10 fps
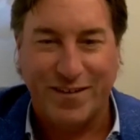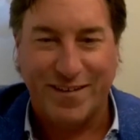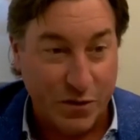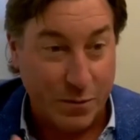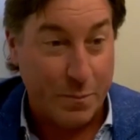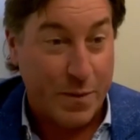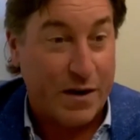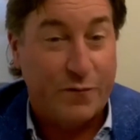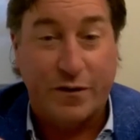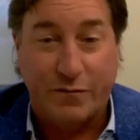to the
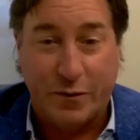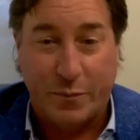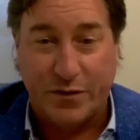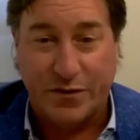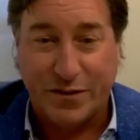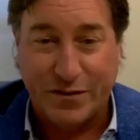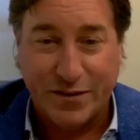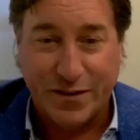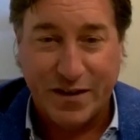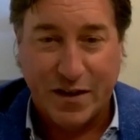benefit of the business
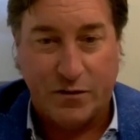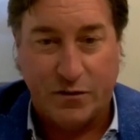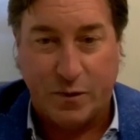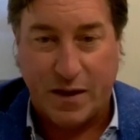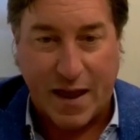is,